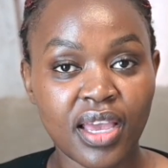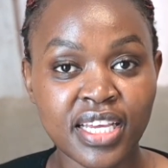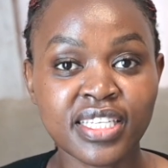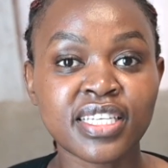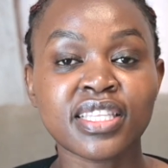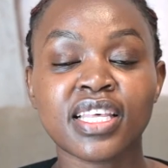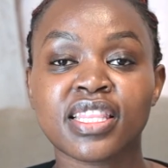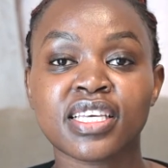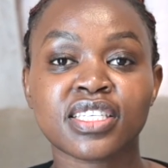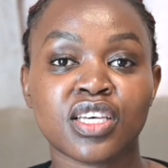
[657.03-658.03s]
eating the
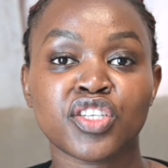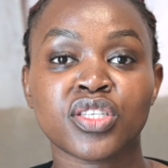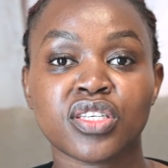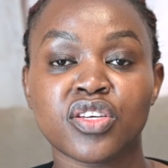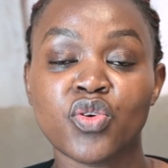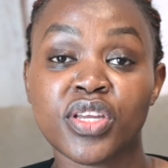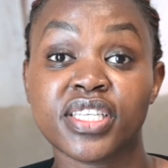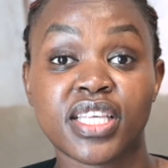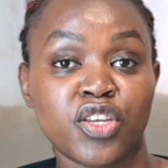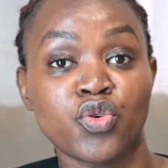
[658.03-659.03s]
things that you had
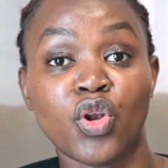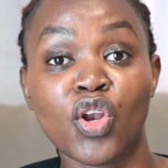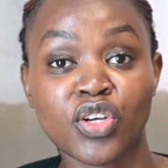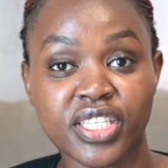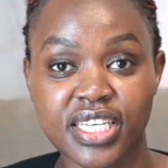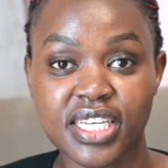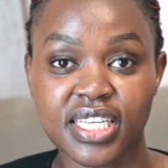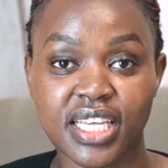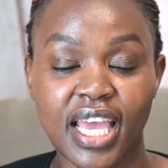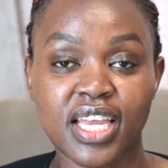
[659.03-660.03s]
said you'll not
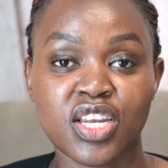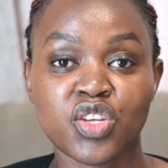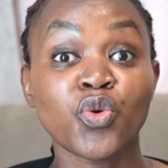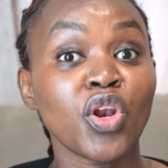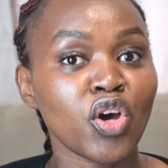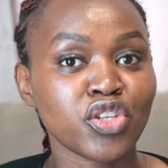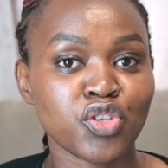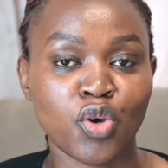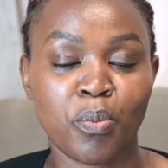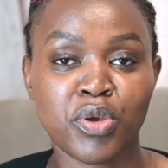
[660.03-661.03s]
eat, and you will not
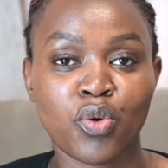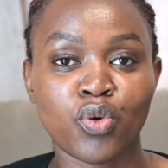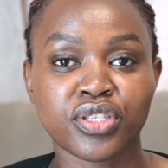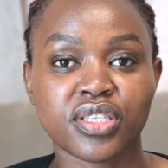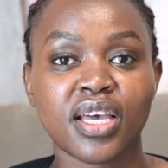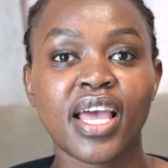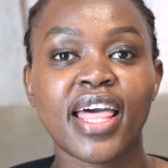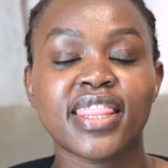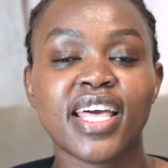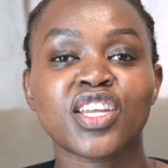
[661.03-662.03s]
stop because
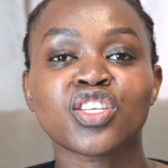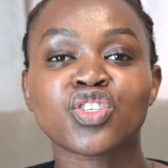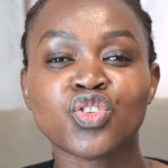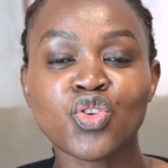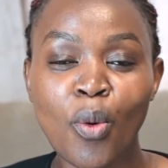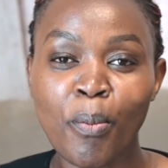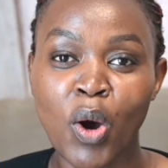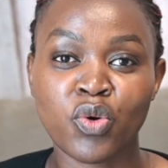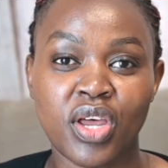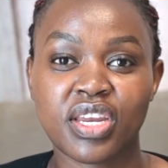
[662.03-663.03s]
there is no
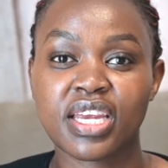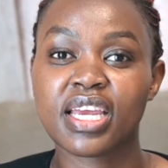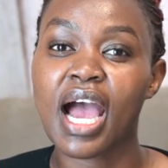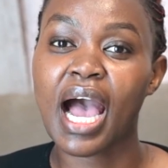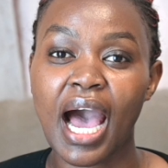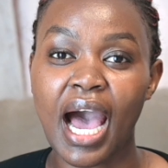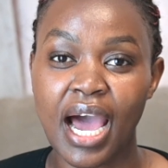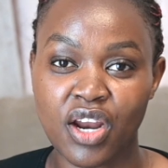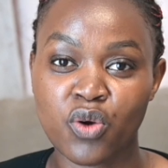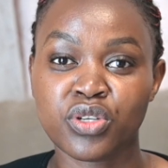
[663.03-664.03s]
boundary
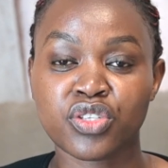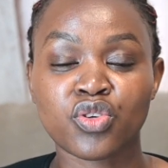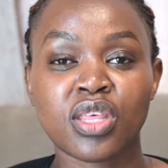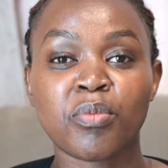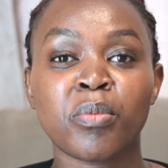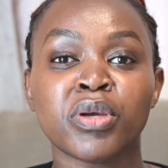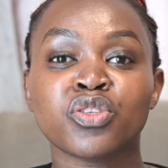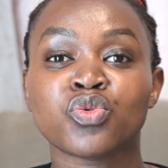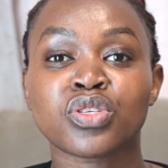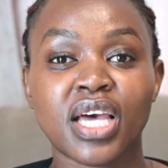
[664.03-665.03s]
around it. So the
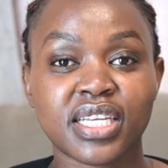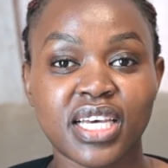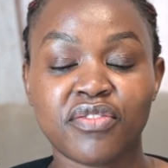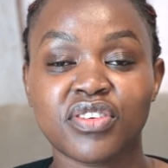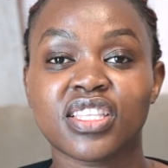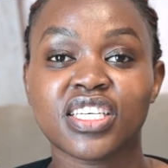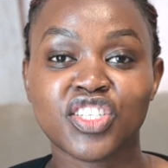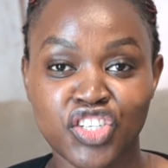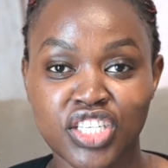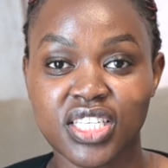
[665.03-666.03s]
moment you start having the
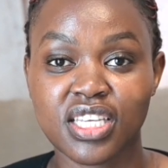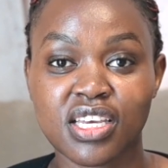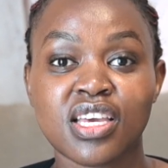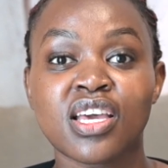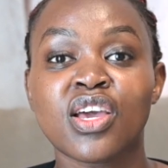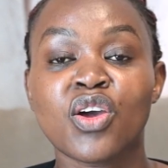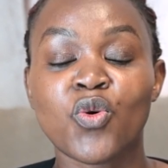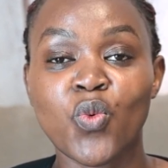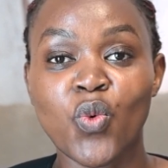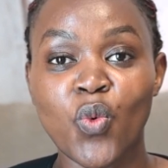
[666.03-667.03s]
cheat day
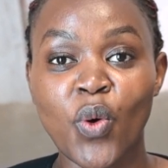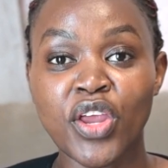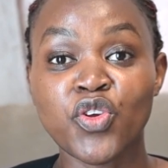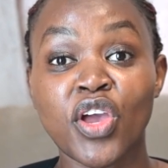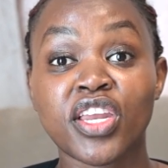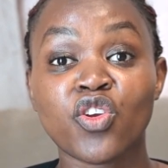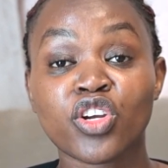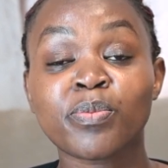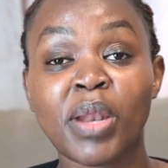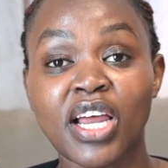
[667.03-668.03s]
when you had
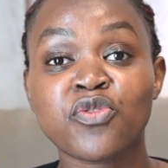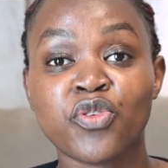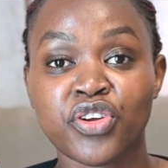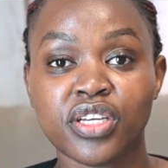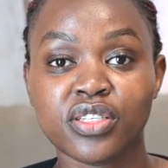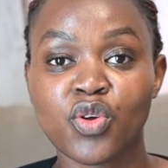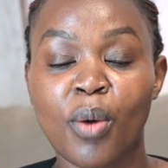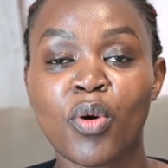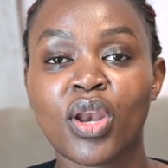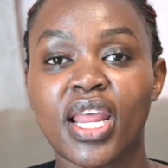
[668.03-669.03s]
not planned for it, you
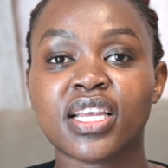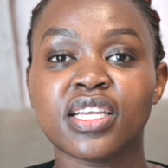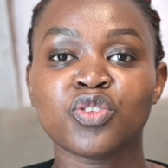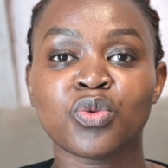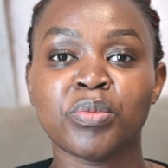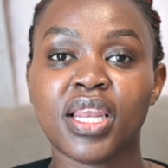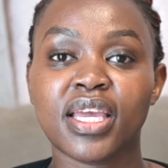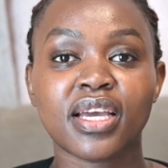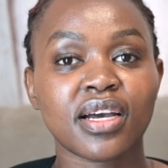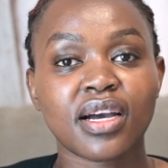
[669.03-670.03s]
are more likely to be
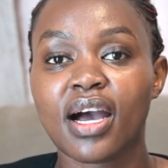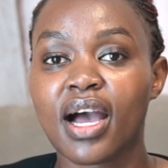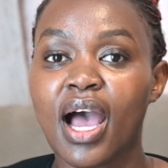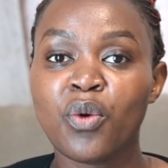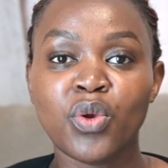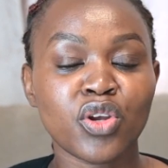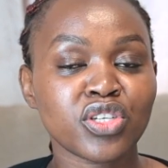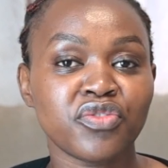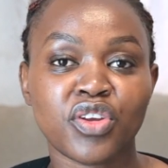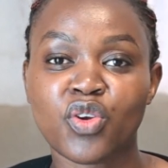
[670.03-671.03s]
like, I will
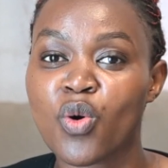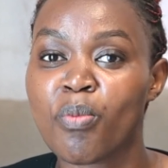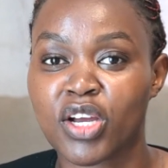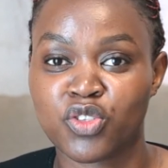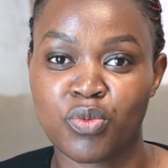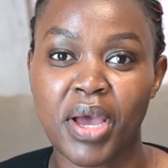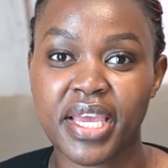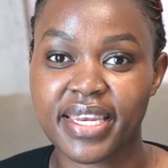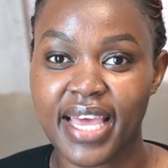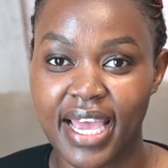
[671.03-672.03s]
not even go back to
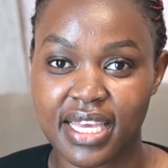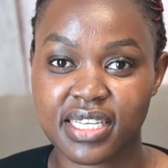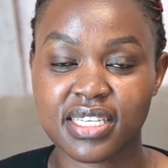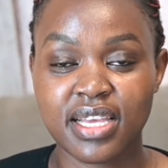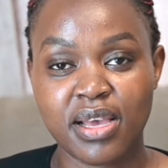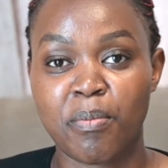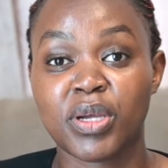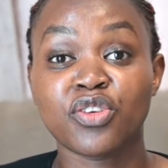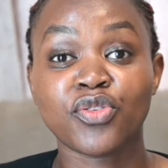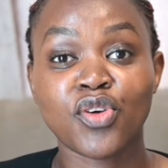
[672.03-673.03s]
my diet.
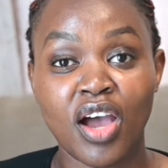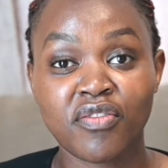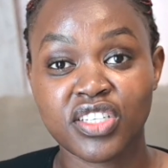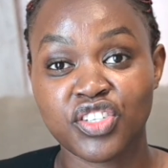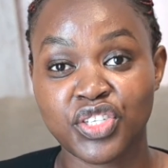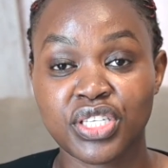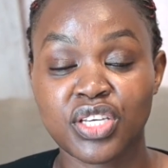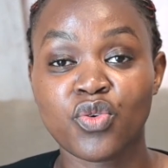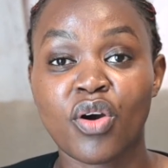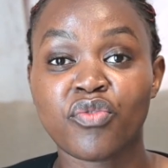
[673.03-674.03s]
But if you have a cheat
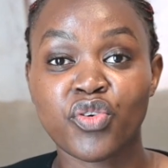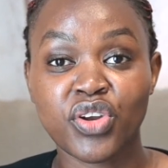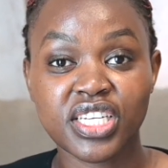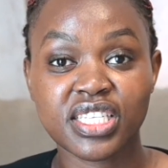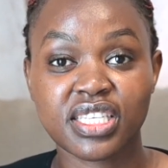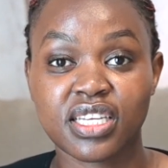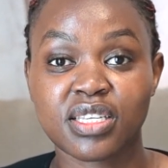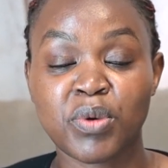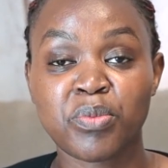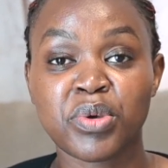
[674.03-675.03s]
day, you have already
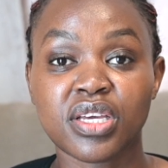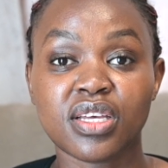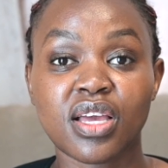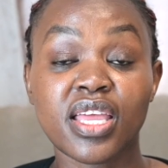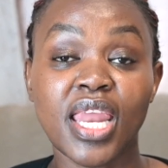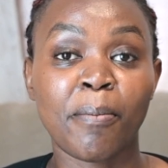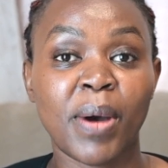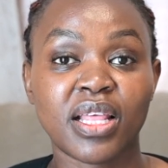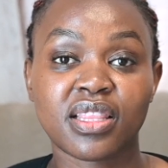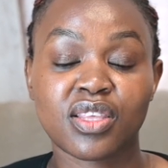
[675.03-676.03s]
set, maybe in a
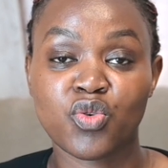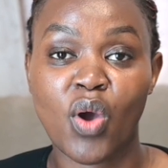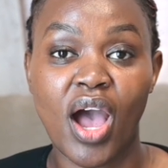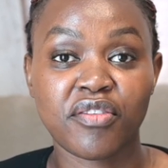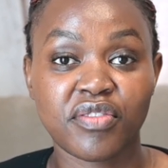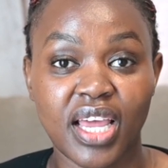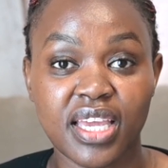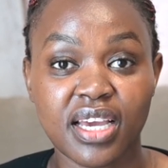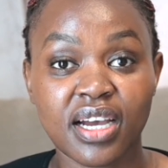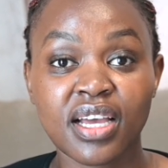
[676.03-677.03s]
month you have
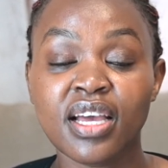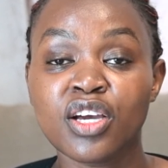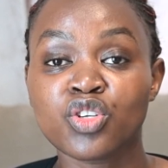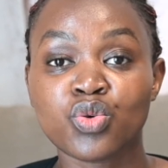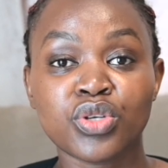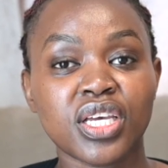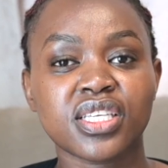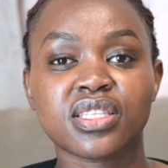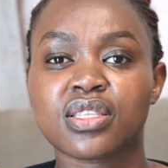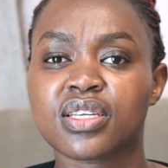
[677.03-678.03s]
like 2
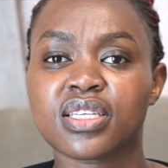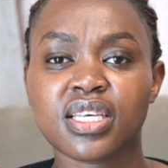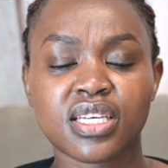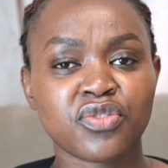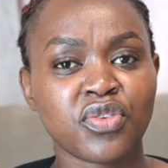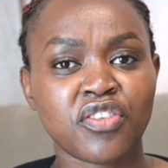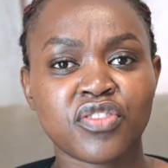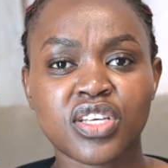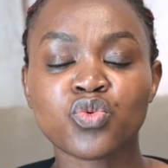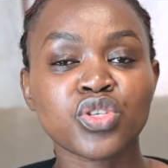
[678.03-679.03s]
days, 3 days, 5
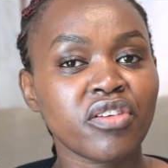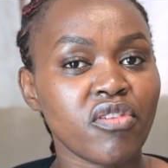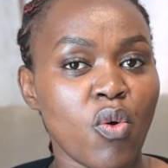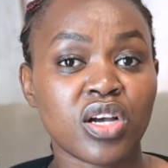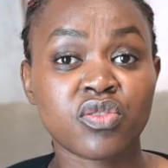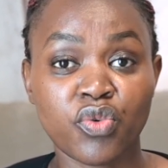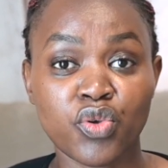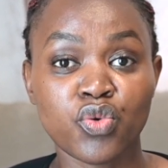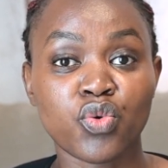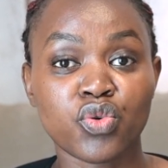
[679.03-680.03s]
days, whichever works for
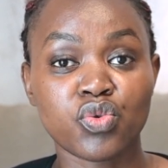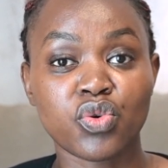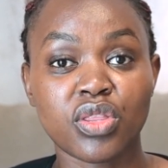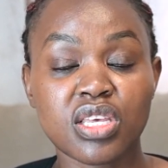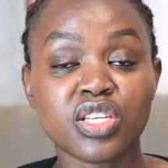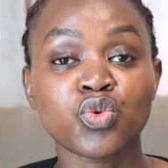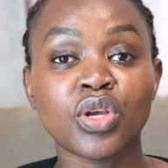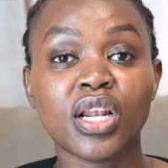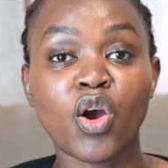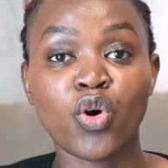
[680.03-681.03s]
you. It
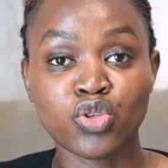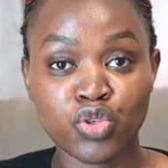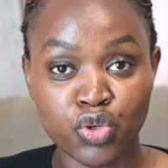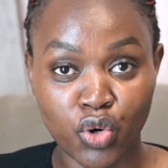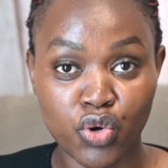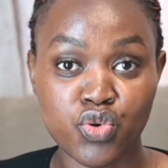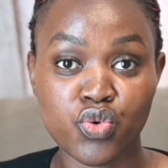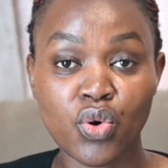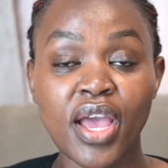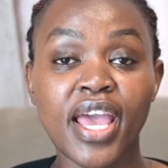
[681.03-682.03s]
will control
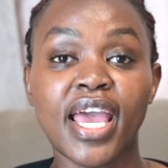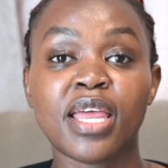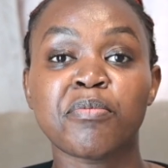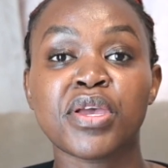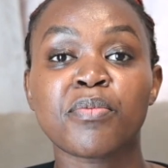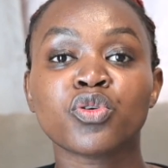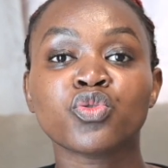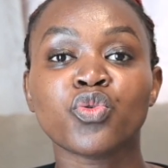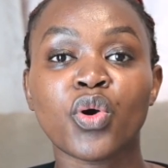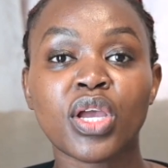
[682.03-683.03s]
you and be able
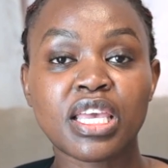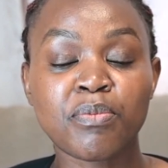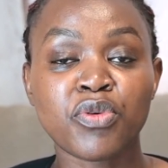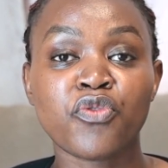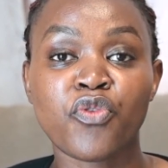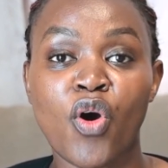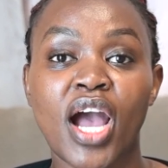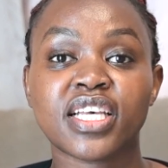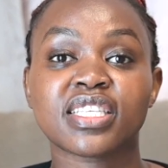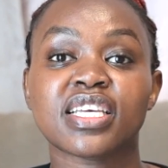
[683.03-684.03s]
to keep you
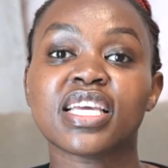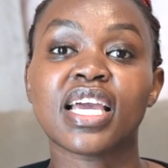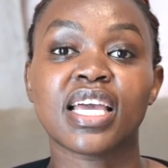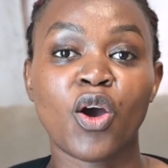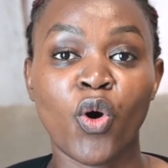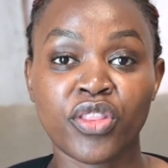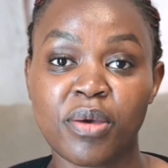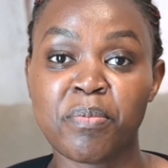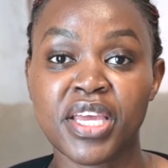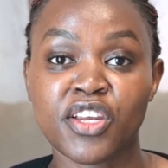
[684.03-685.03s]
focused on
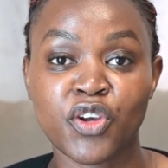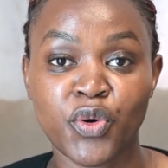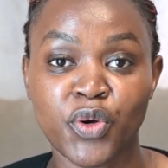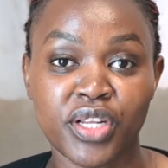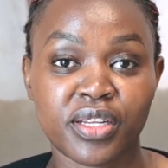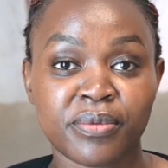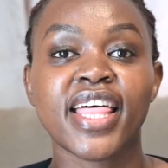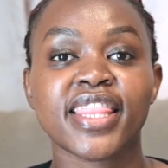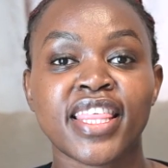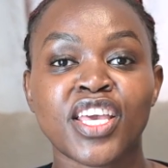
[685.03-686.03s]
the main goal.
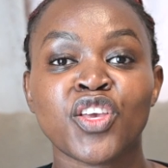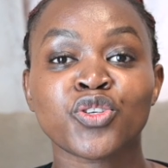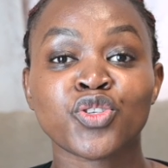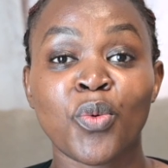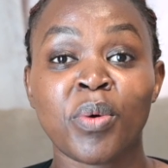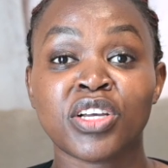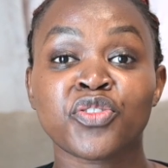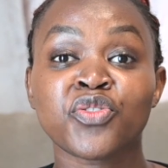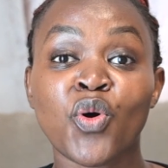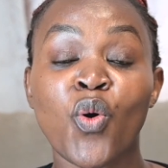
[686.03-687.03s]
Thank you so much
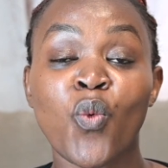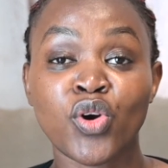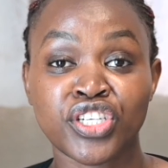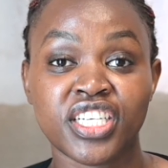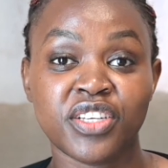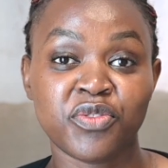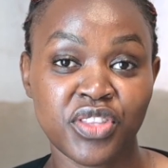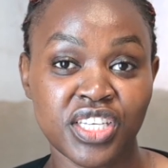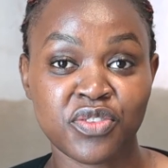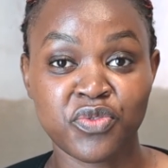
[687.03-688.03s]
for watching
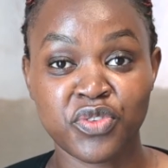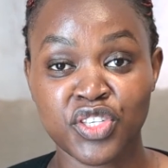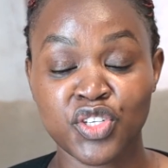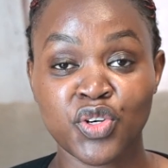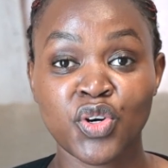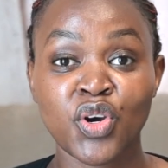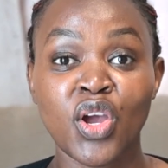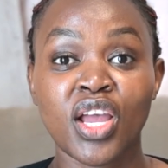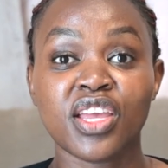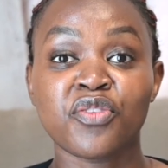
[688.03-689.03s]
this video.
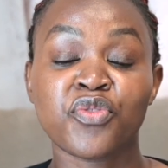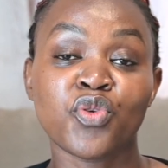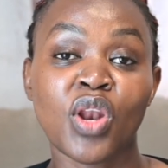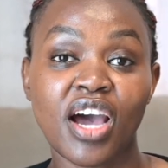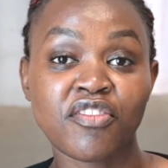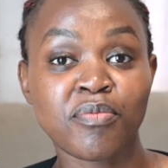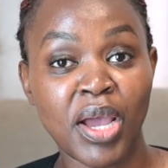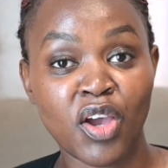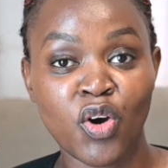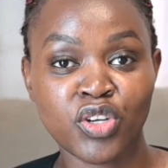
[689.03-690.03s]
If you love
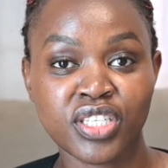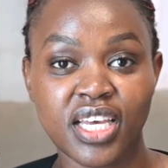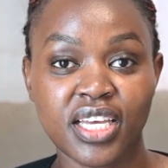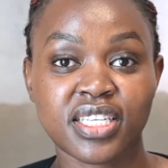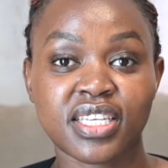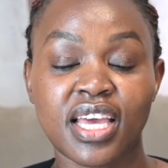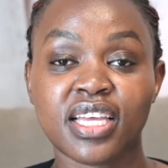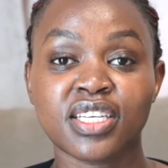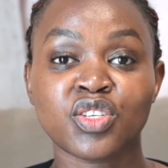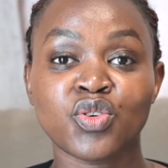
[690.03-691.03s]
my content
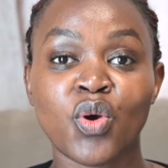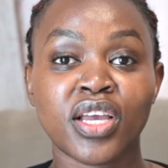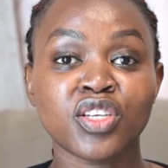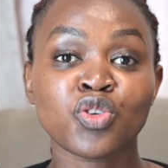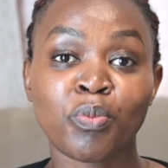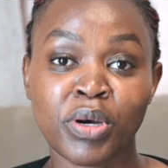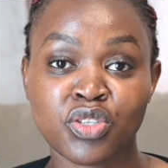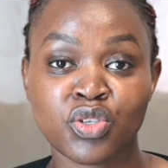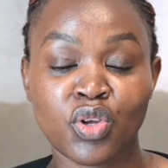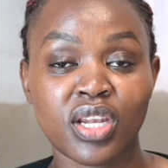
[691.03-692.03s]
and you are into
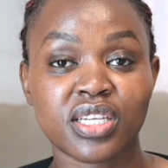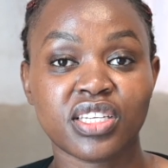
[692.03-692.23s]
personal